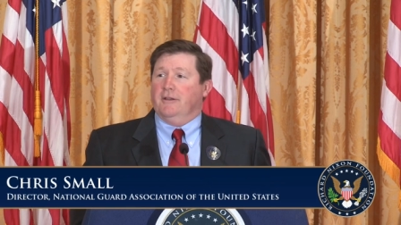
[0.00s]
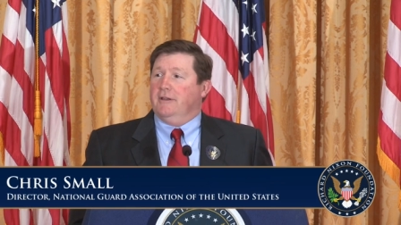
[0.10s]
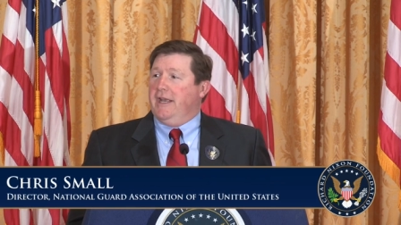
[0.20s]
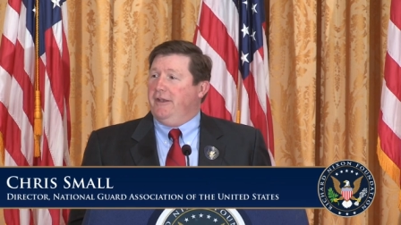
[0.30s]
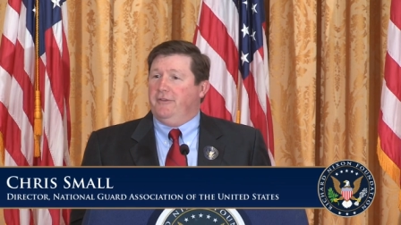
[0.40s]

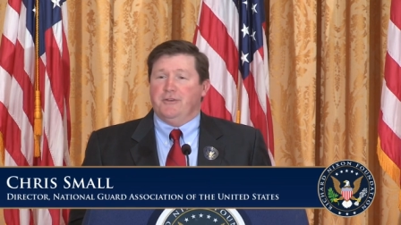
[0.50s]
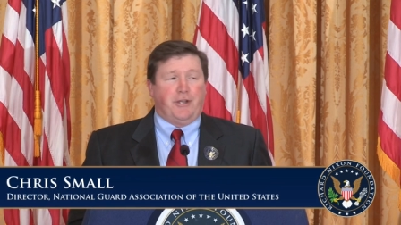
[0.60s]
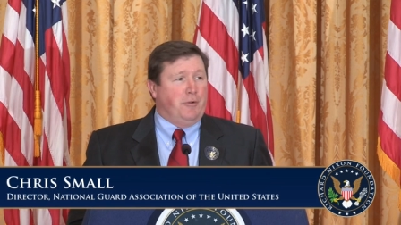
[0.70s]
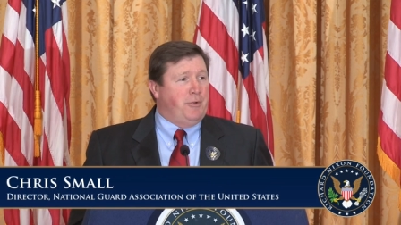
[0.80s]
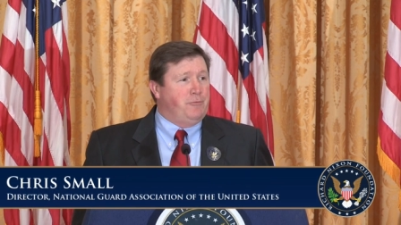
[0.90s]
ladies and
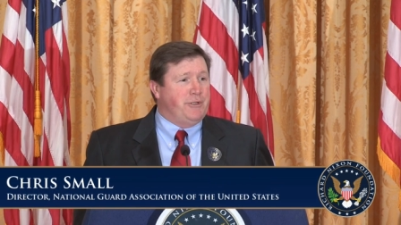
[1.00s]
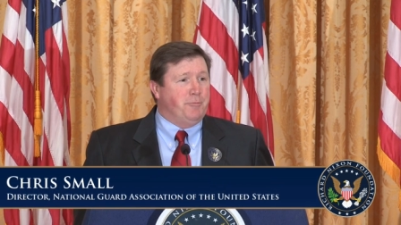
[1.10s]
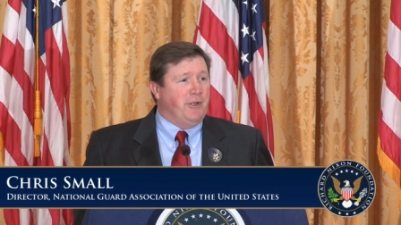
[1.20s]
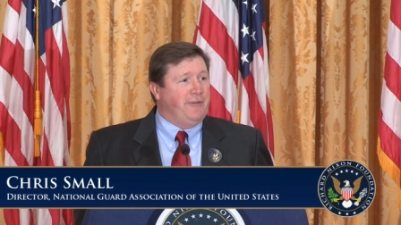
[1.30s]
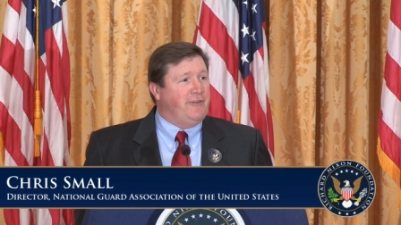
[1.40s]
gentlemen, would you
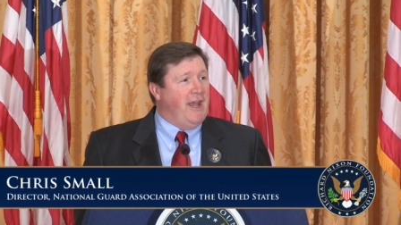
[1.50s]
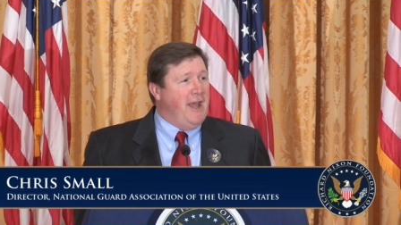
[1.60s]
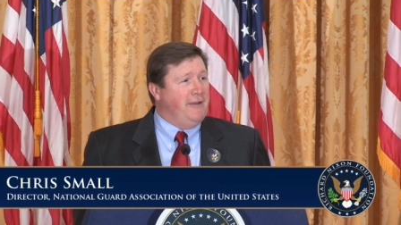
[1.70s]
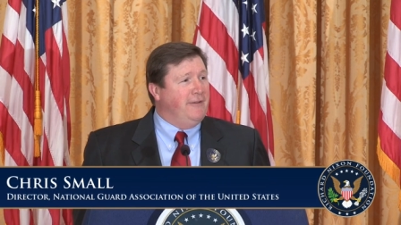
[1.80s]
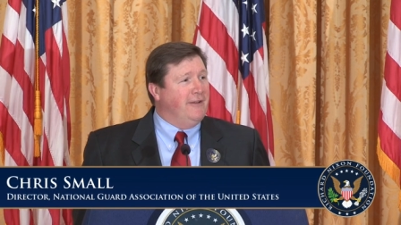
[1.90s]
please
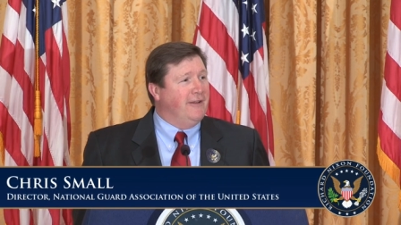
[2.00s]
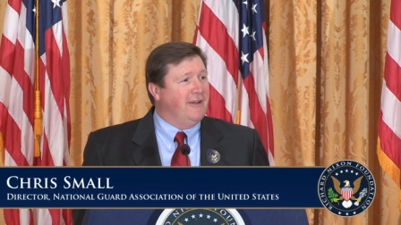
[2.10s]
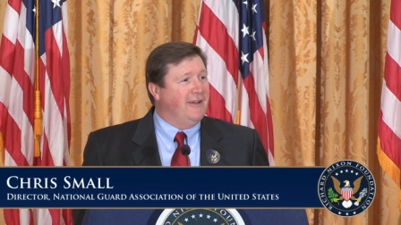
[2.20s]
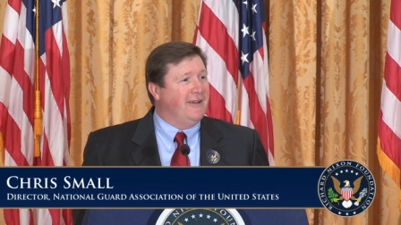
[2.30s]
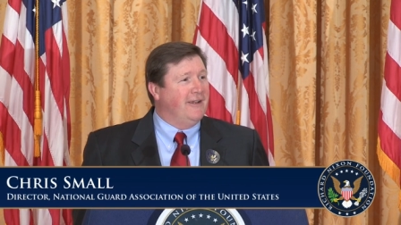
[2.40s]
stand?
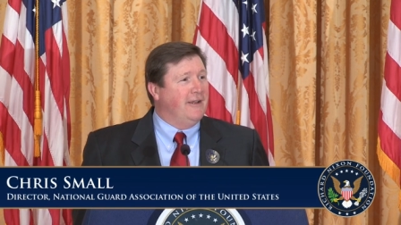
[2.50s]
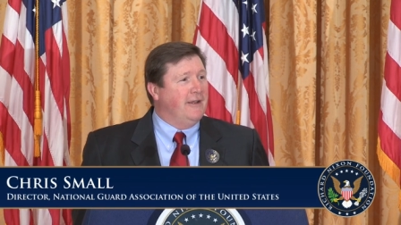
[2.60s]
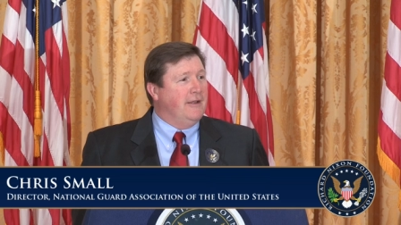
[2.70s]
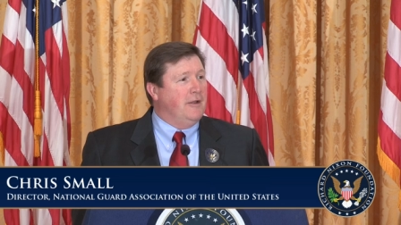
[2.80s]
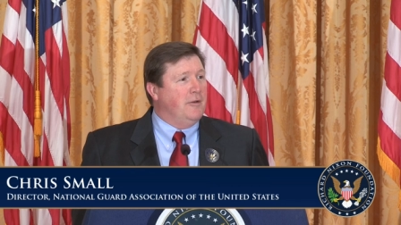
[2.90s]

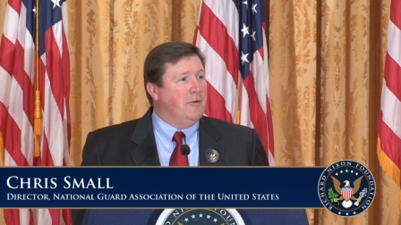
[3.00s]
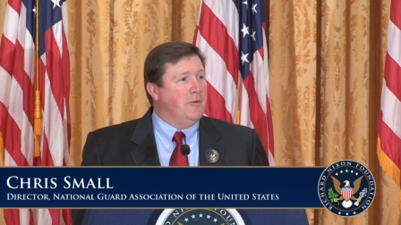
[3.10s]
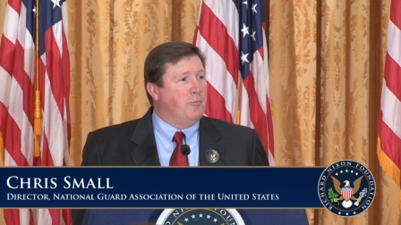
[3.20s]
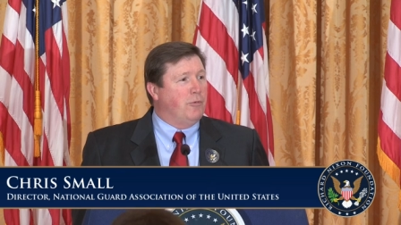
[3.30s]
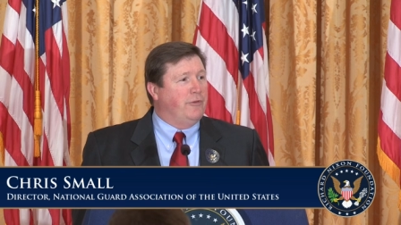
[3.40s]

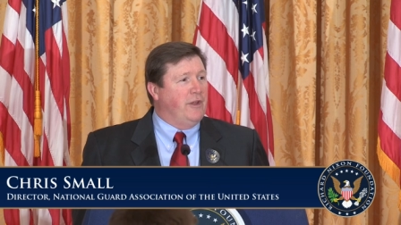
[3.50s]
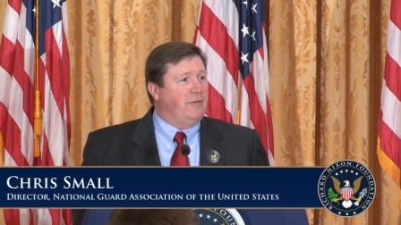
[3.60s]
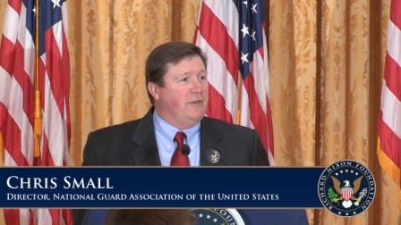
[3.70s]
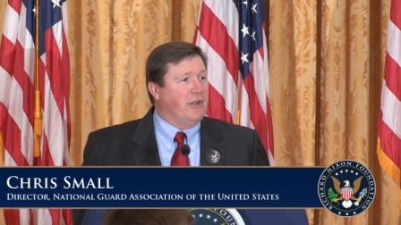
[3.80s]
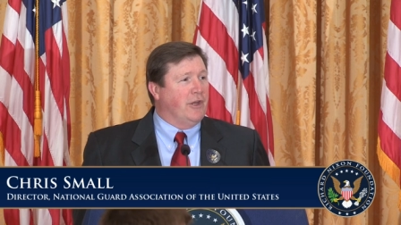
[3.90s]

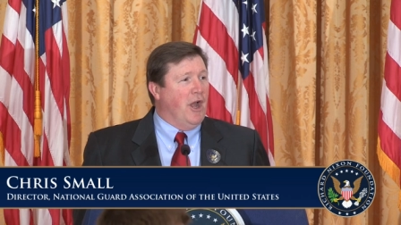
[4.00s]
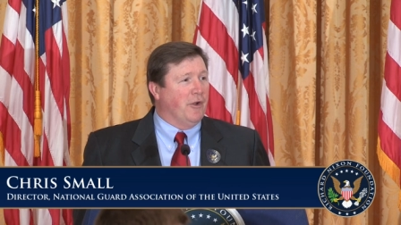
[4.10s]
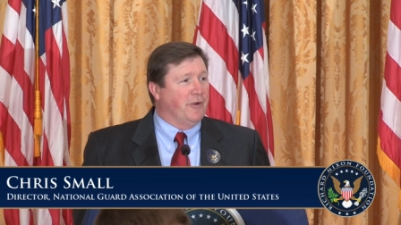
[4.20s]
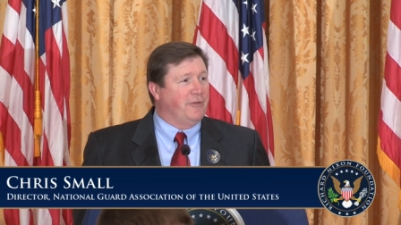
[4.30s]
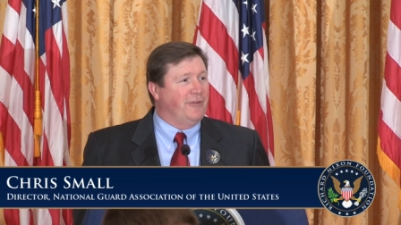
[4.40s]
Present the
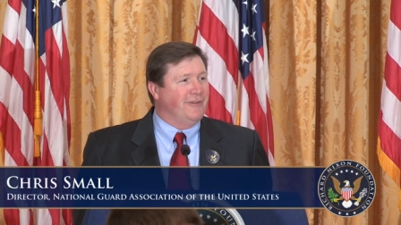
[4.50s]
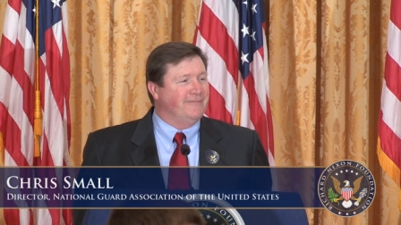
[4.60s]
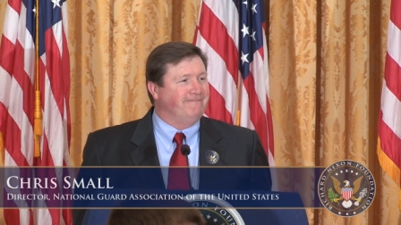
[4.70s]
colors.